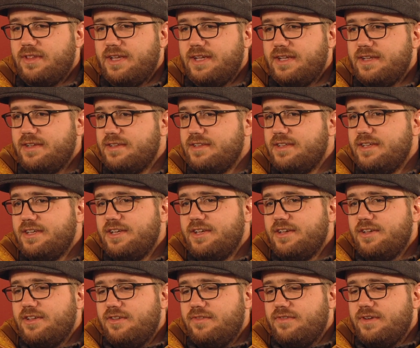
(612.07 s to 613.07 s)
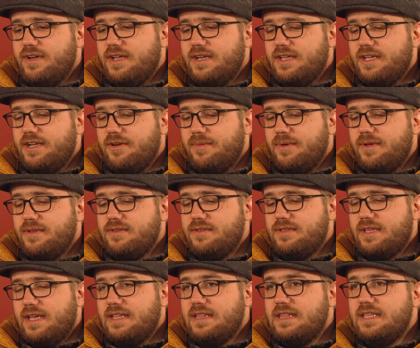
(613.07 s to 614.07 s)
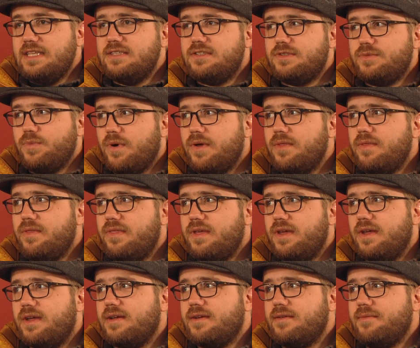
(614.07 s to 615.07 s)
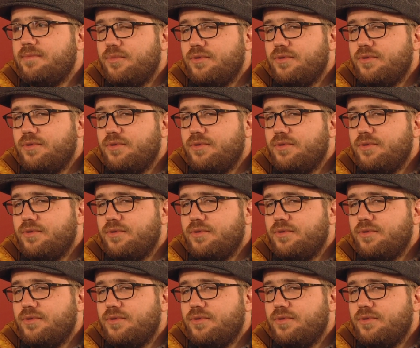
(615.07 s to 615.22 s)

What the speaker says: Like you've got to care about at least one thing